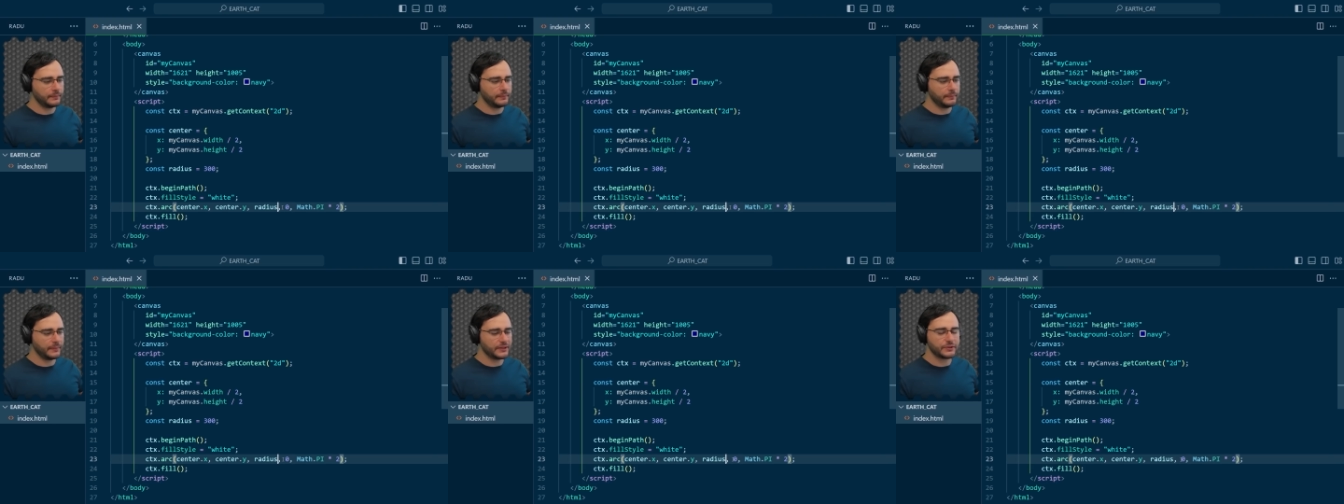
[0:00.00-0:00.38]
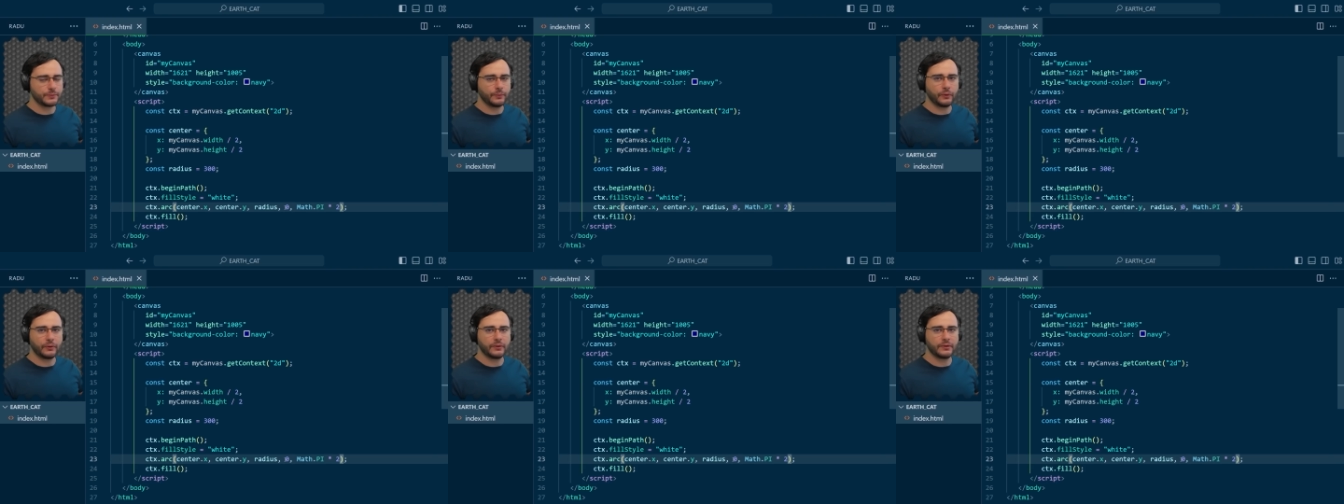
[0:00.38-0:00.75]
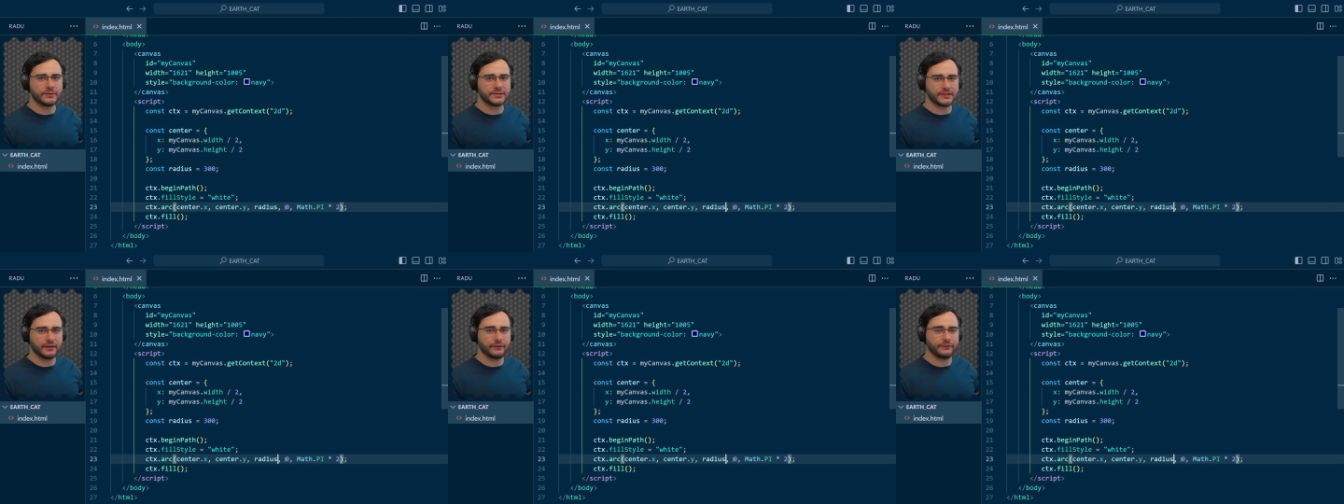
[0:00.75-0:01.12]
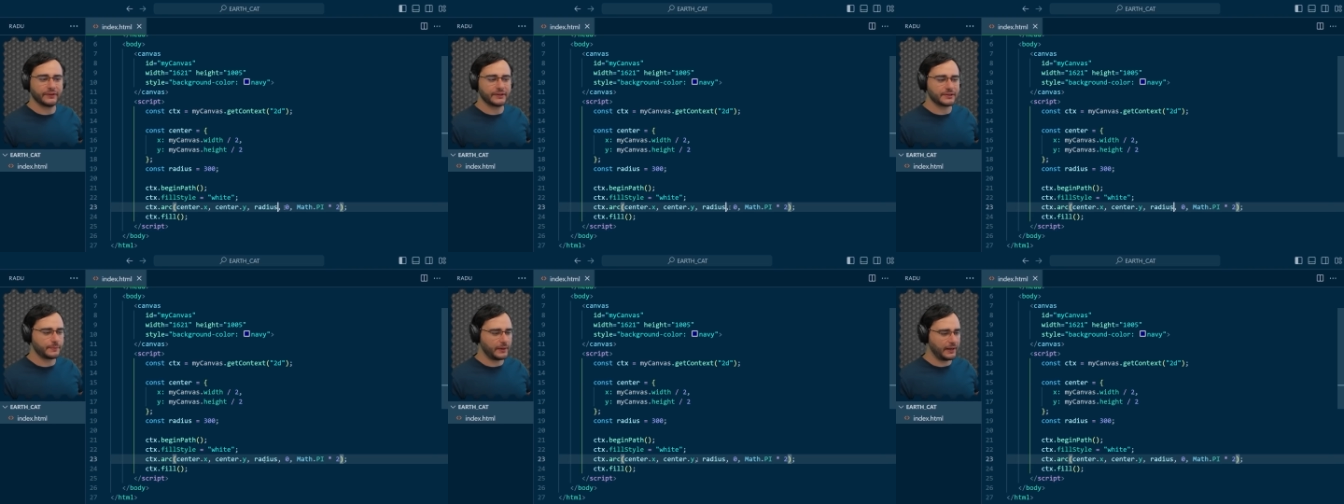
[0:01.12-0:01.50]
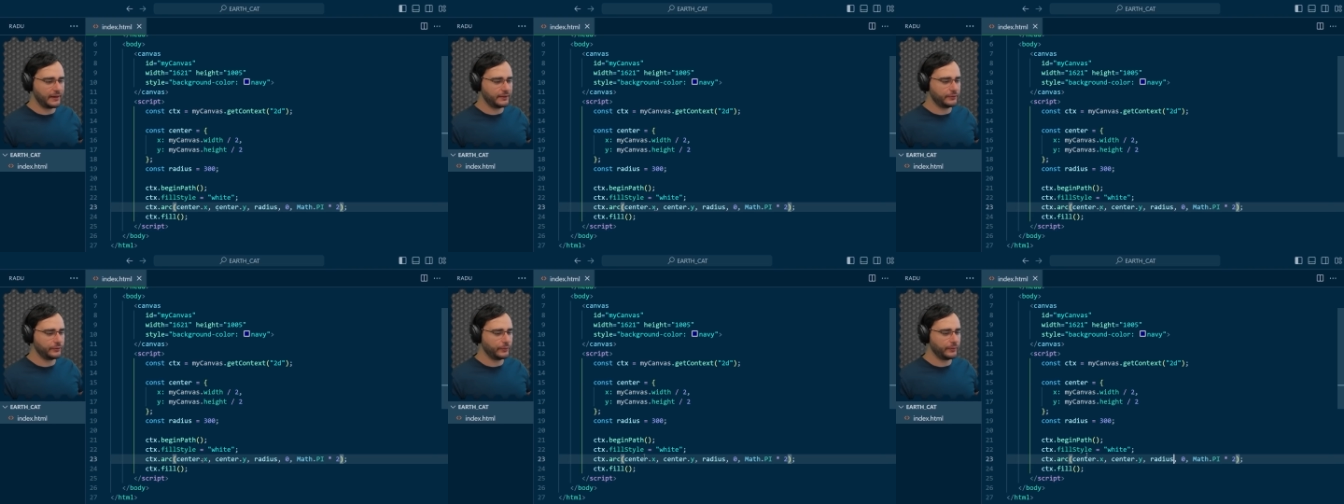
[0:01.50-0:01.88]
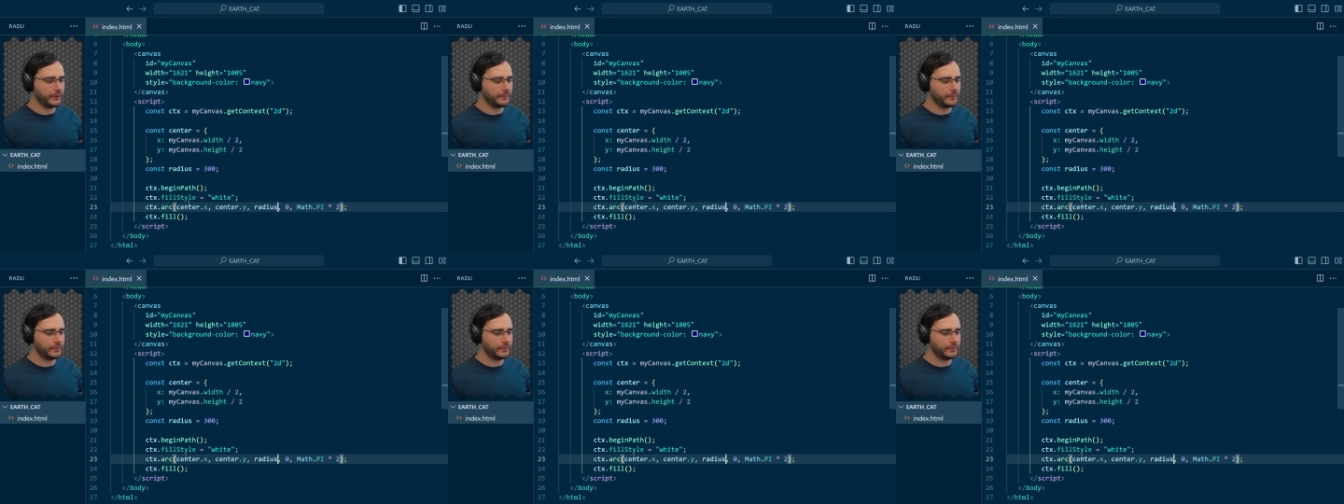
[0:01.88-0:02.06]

much more self-explanatory